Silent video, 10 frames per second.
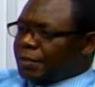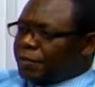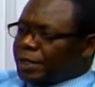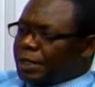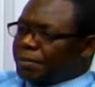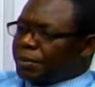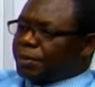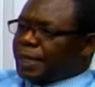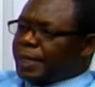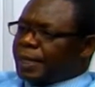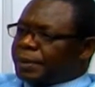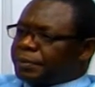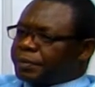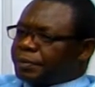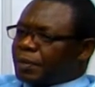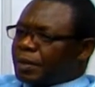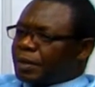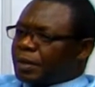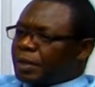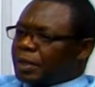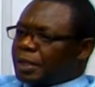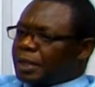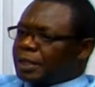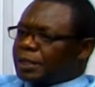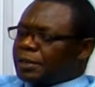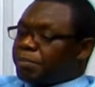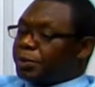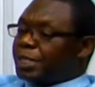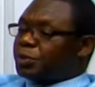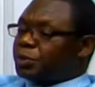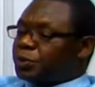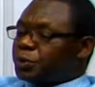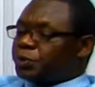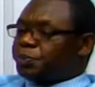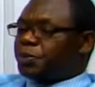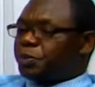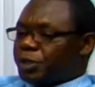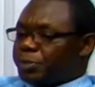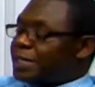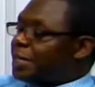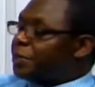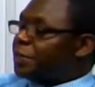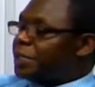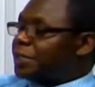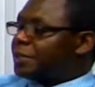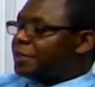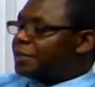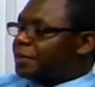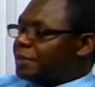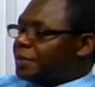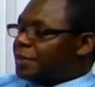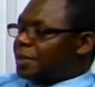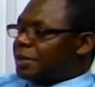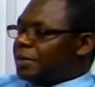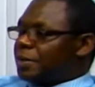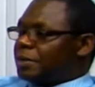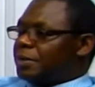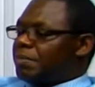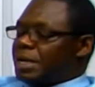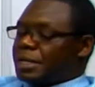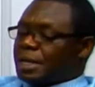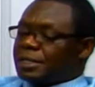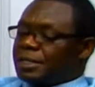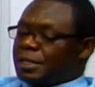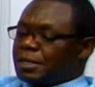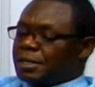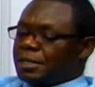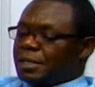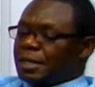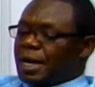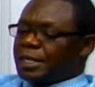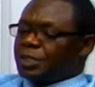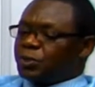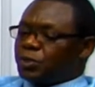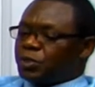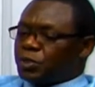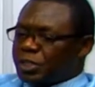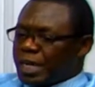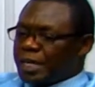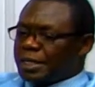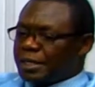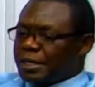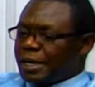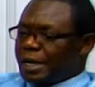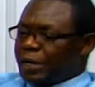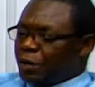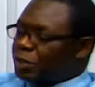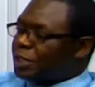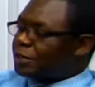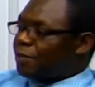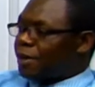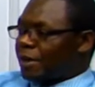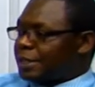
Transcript: For example, it is important to respect an audience, you know, meaning that I shouldn't take an audience for granted.